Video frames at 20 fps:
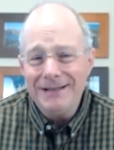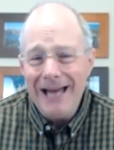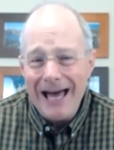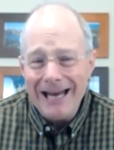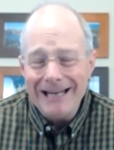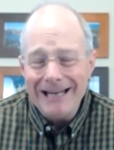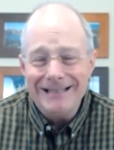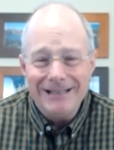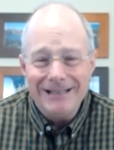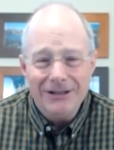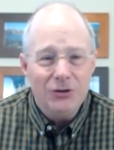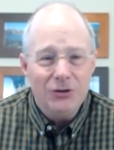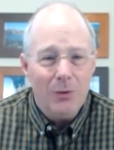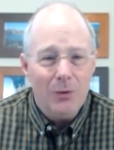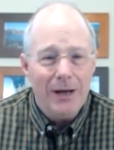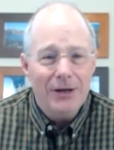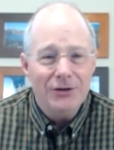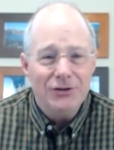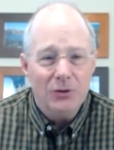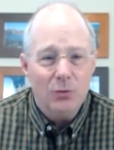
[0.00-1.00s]
not a
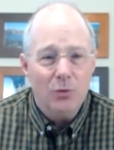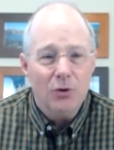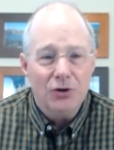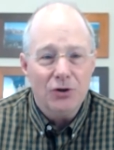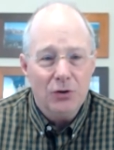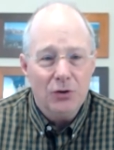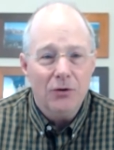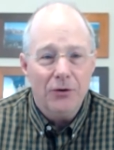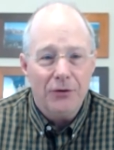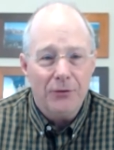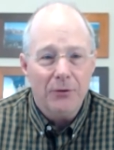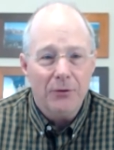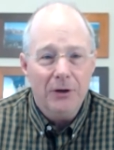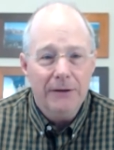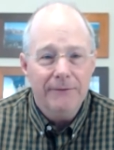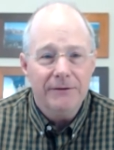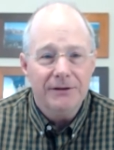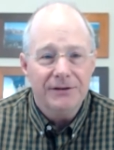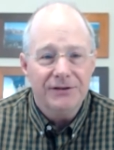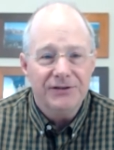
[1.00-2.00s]
situation where two or three
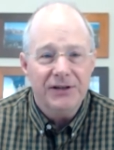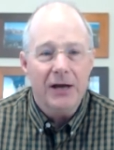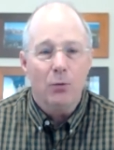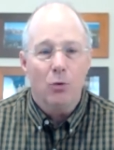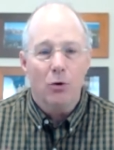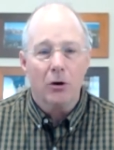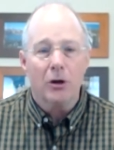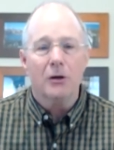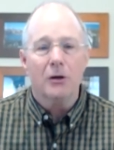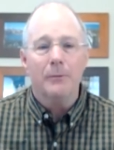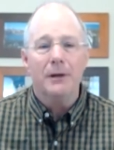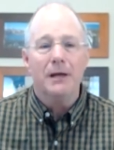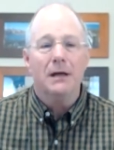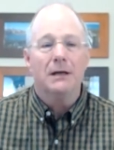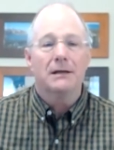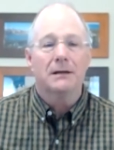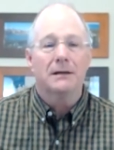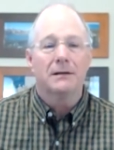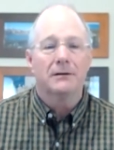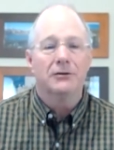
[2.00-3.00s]
of us said, we're going to be
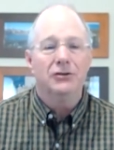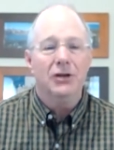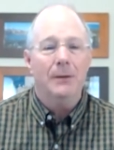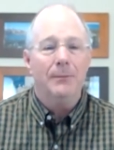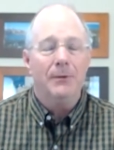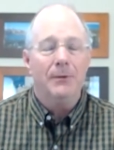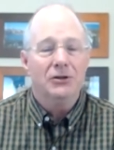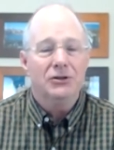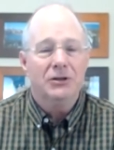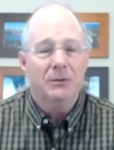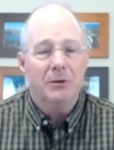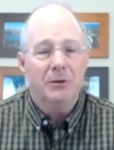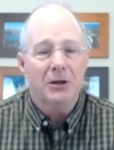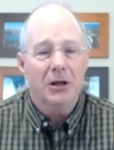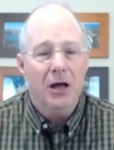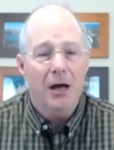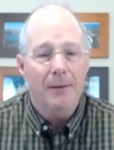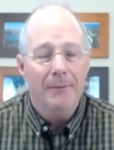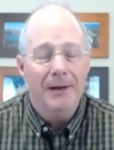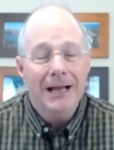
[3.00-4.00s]
a championship
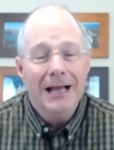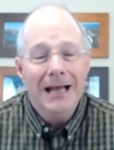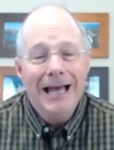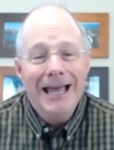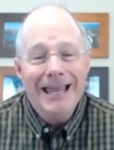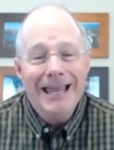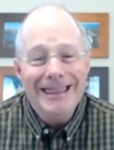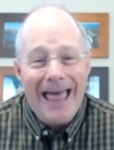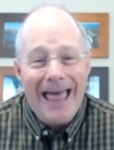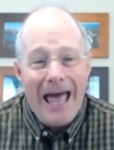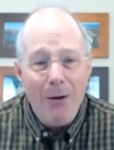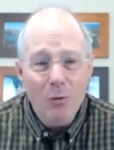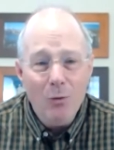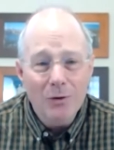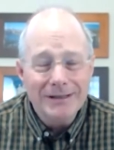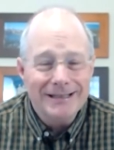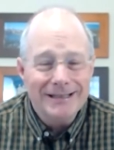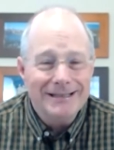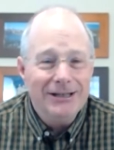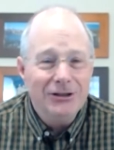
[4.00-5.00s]
club. That
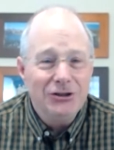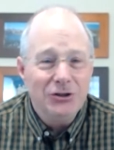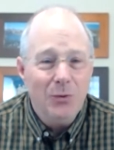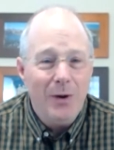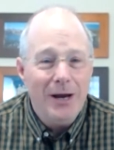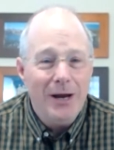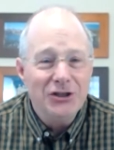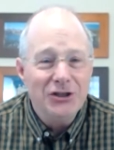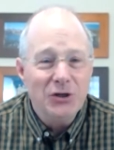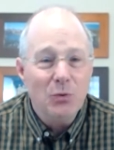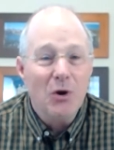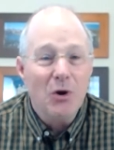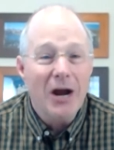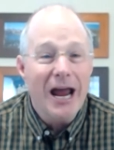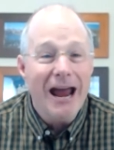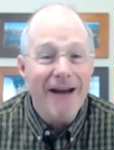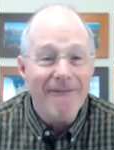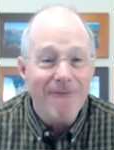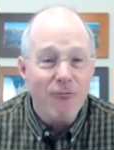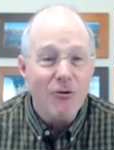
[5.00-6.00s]
was a situation
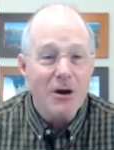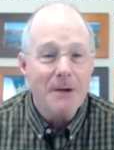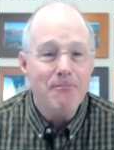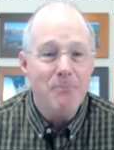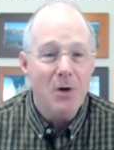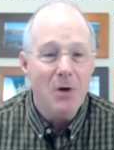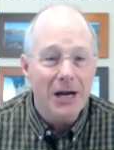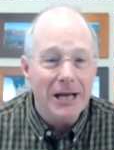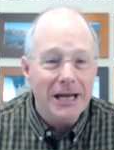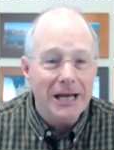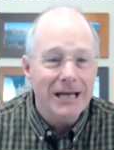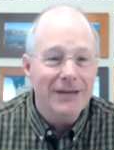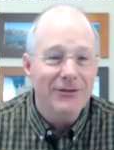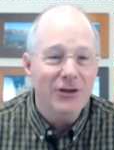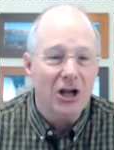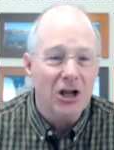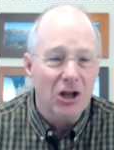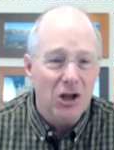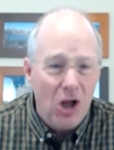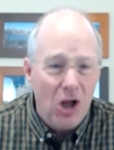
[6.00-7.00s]
where everybody in
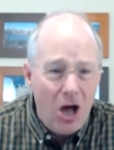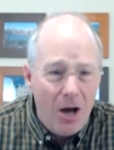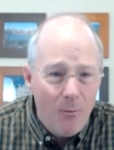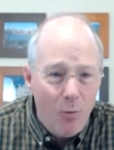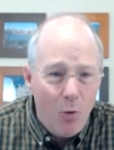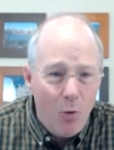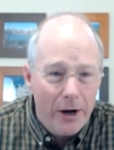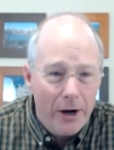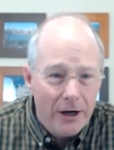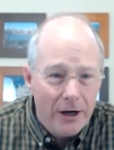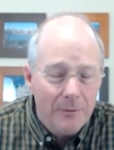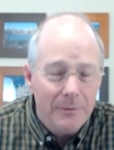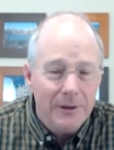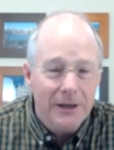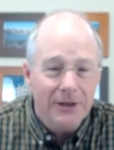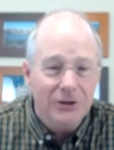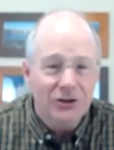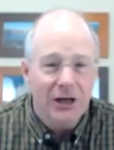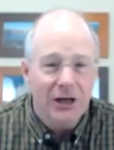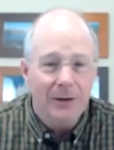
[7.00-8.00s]
the club wanted to be
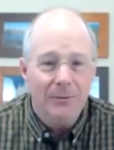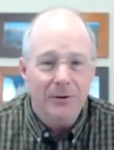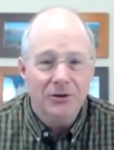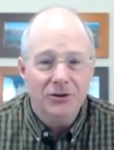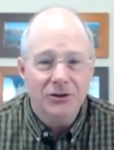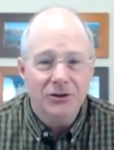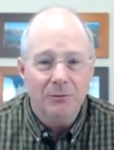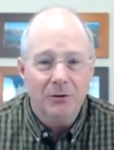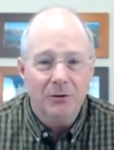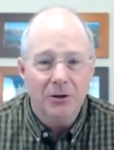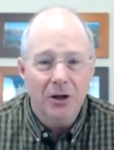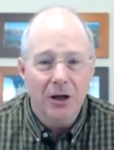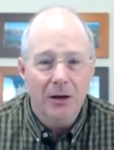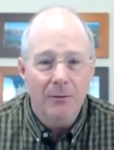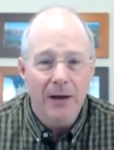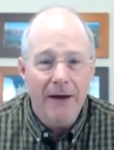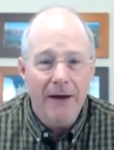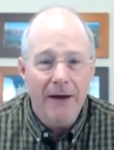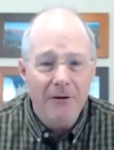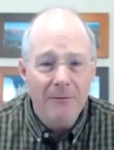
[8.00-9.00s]
a championship
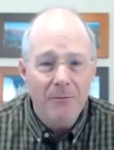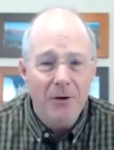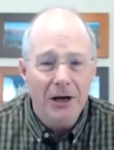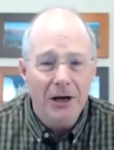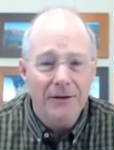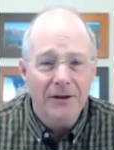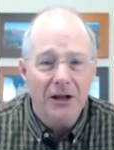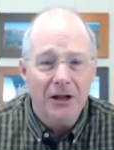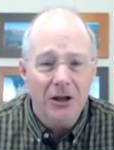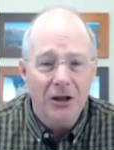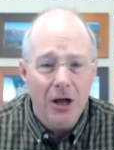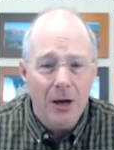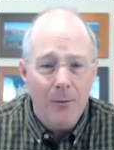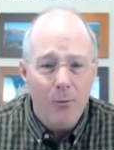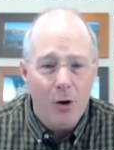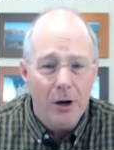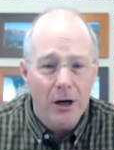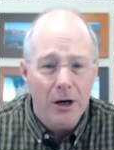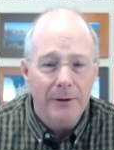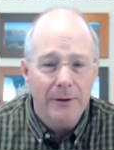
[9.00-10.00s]
club. Everybody in the club
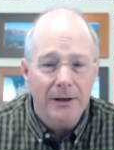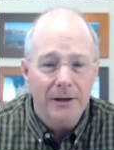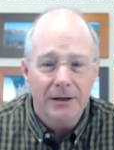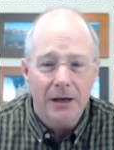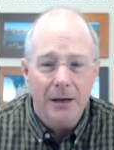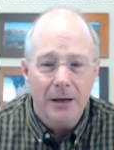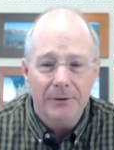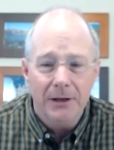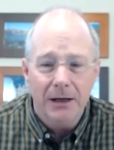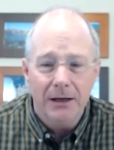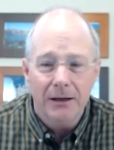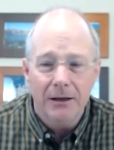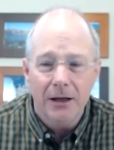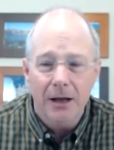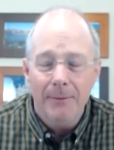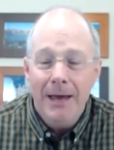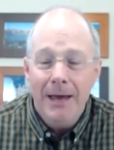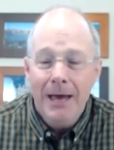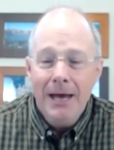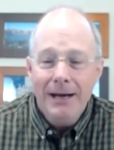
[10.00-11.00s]
wanted to be a top 10
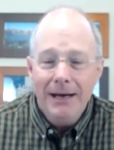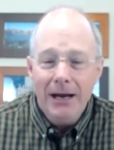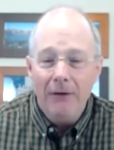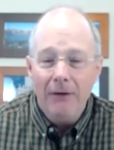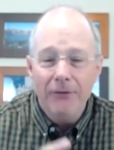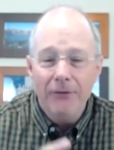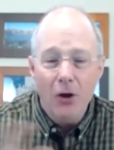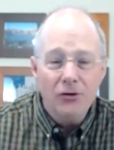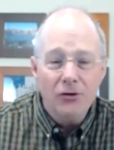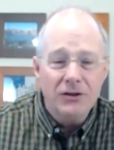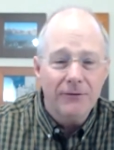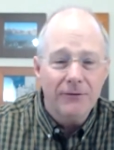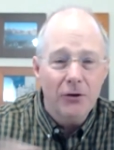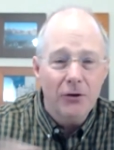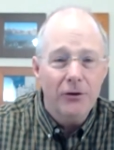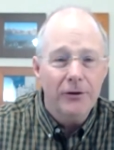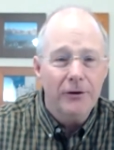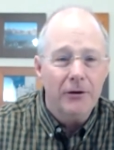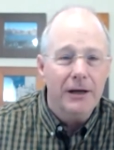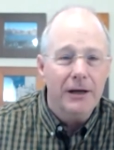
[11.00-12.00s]
club. Now, those of
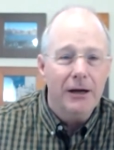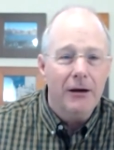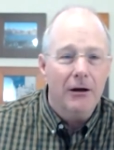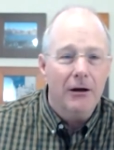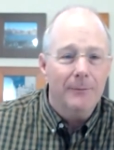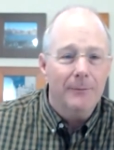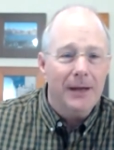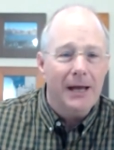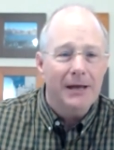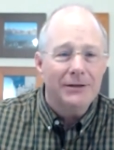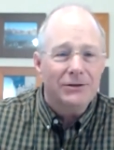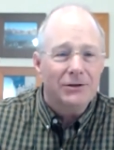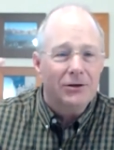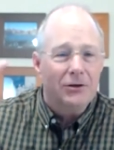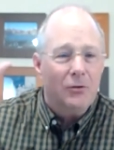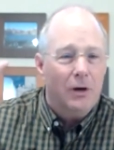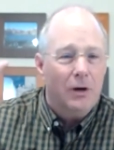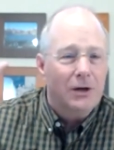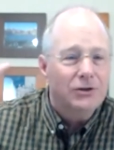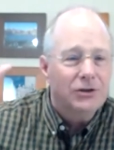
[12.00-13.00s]
you that are here, let me ask you a
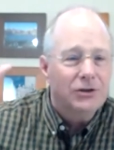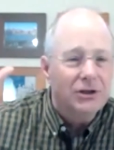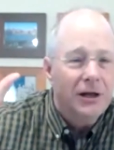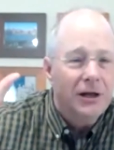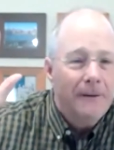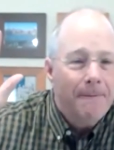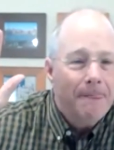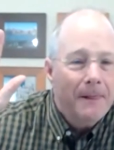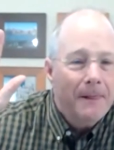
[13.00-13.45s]
question.